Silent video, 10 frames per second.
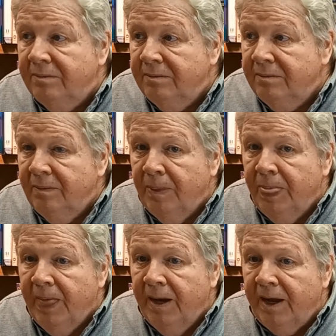
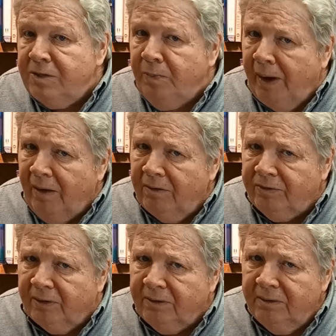Yes. Mm-hmm. That's
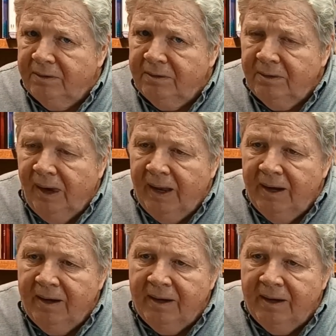powerful. Jesus.